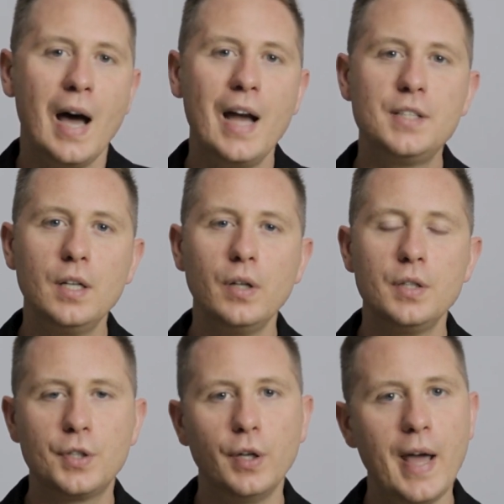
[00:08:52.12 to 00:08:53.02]
Ideally,
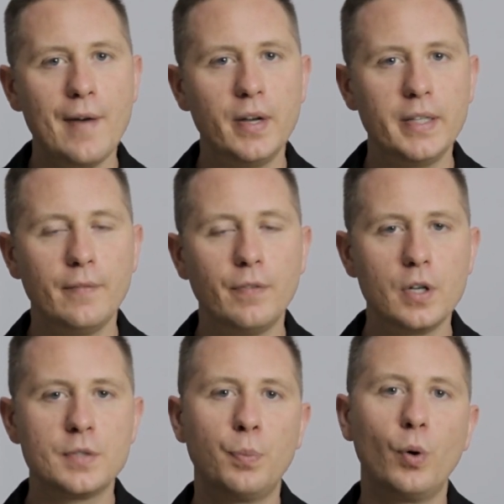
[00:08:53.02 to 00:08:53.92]
it's good to have a
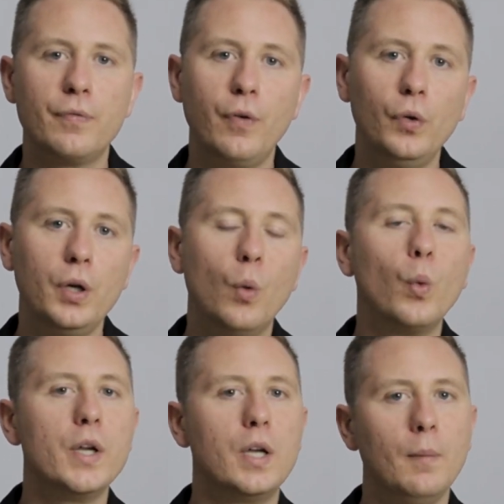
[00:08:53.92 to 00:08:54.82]
diverse portfolio
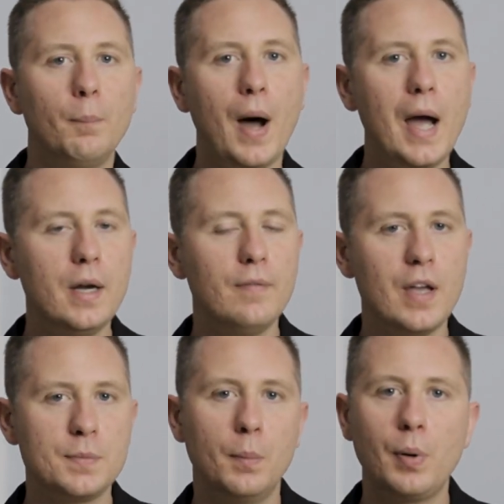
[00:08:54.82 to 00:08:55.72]
where you can buy an
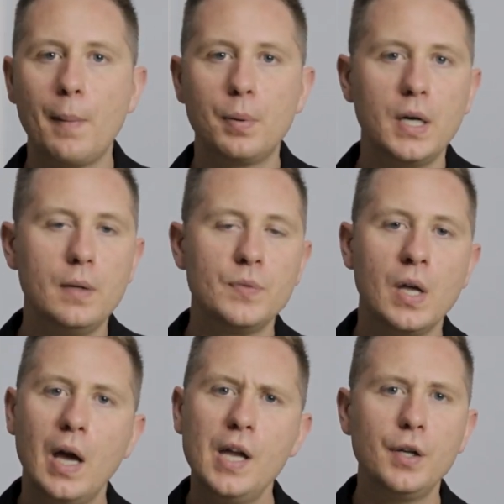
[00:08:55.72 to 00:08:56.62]
investment property
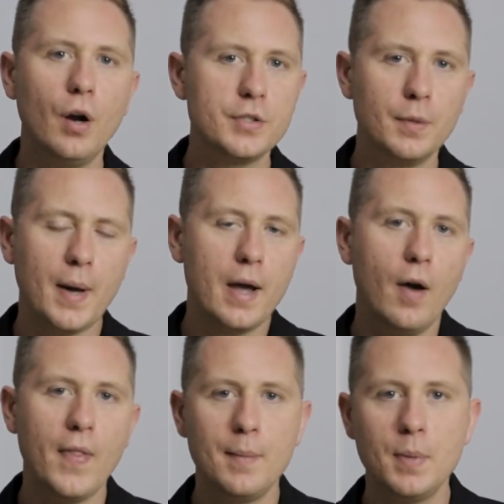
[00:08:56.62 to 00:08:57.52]
and you can also buy
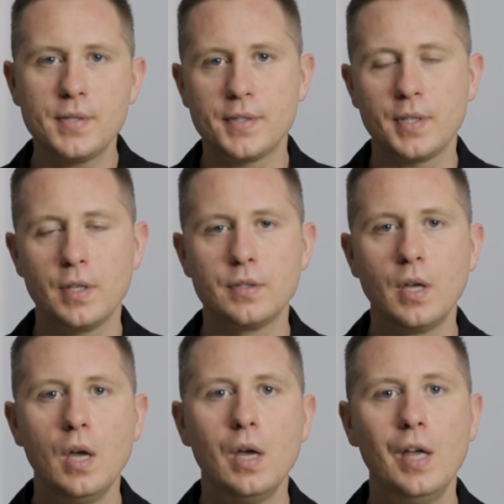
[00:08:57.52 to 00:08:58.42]
online
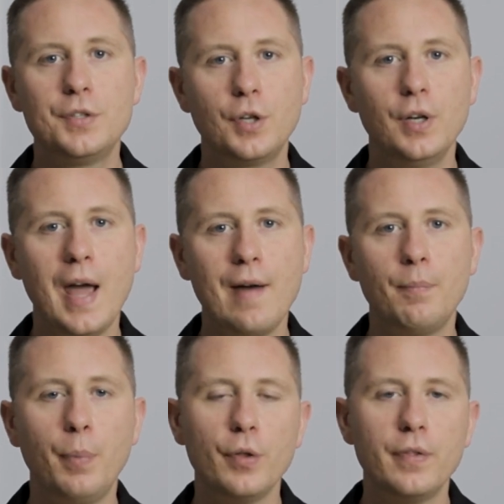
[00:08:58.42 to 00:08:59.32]
businesses. It's good to
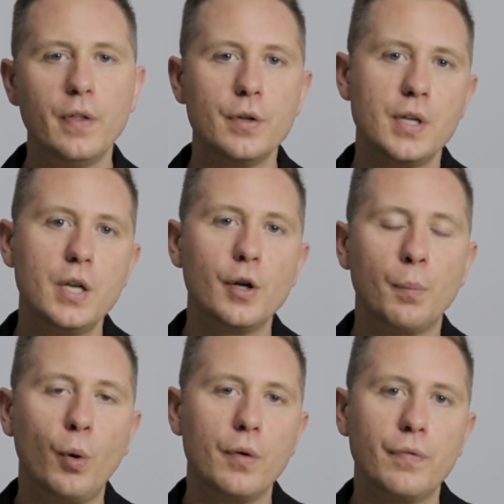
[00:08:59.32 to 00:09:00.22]
have both of those in your
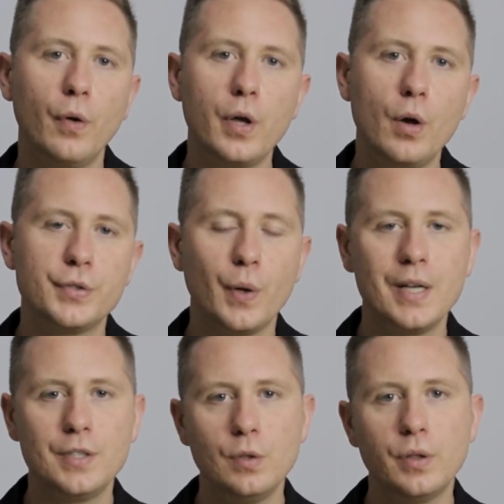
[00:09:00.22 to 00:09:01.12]
portfolio, so
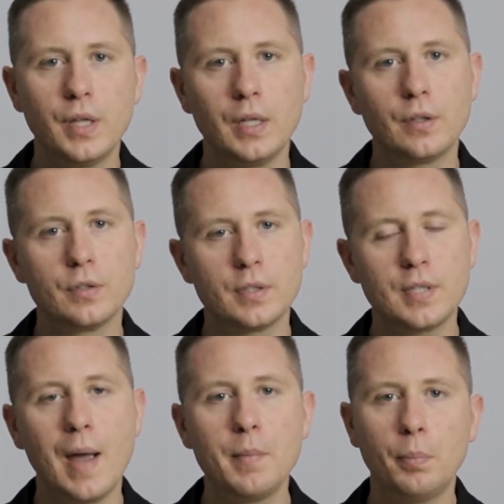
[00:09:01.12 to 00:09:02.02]
I do think there's a
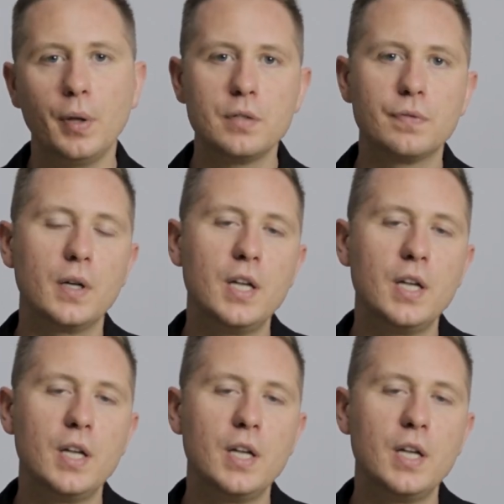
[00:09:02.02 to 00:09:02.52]
time and place for